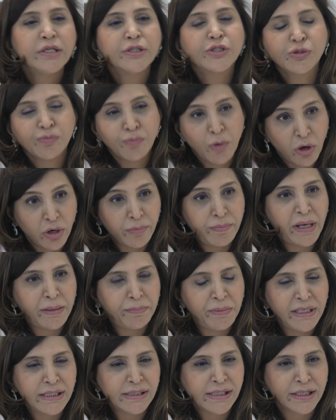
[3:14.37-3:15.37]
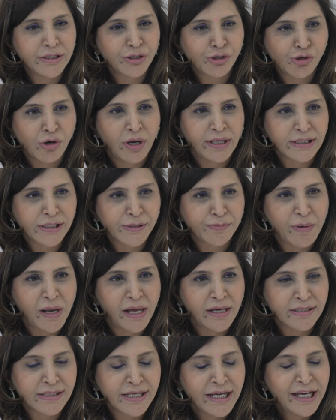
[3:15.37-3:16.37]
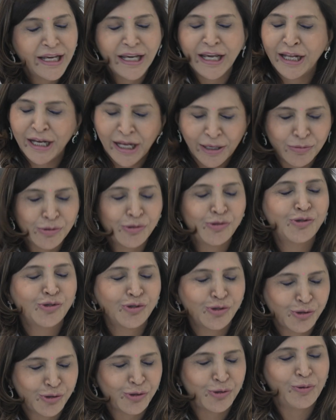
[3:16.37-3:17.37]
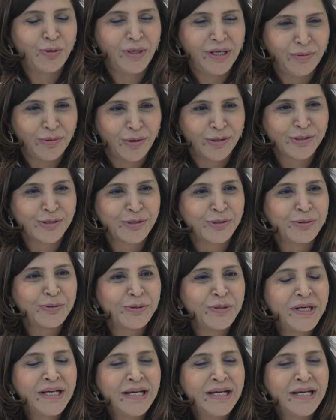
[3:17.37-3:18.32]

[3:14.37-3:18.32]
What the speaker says: small babies and transplant. And I would truly want to